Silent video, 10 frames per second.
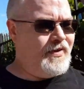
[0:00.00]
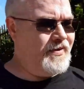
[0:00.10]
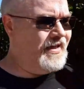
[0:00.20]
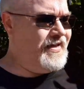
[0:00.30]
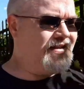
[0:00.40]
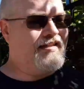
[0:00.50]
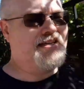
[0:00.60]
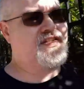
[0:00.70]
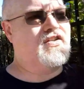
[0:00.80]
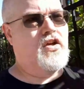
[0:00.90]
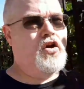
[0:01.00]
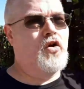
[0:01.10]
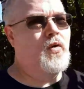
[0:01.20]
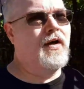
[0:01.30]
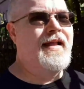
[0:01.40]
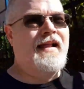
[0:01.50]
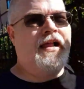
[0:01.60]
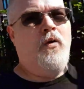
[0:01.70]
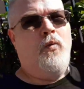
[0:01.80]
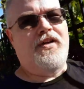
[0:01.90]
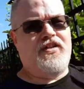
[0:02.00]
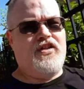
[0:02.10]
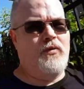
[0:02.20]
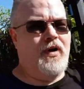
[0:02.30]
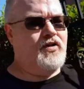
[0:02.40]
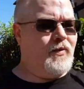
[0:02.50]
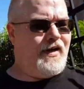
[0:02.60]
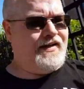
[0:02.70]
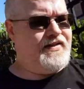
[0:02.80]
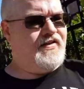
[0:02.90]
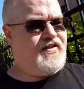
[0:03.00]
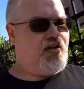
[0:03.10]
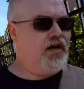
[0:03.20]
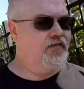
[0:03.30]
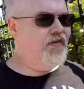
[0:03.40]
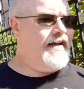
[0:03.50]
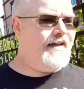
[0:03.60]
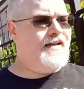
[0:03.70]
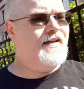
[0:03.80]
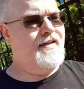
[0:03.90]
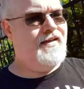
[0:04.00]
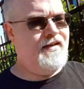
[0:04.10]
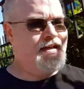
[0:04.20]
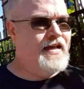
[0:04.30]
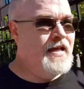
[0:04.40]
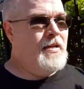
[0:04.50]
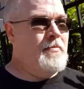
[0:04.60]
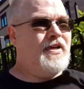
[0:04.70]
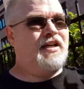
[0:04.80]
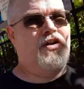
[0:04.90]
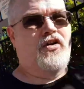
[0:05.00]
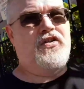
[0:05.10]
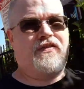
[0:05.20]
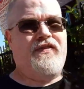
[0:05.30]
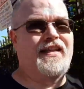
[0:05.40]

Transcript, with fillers: because he doesn't know what to do otherwise. He's terrified, but he knows if he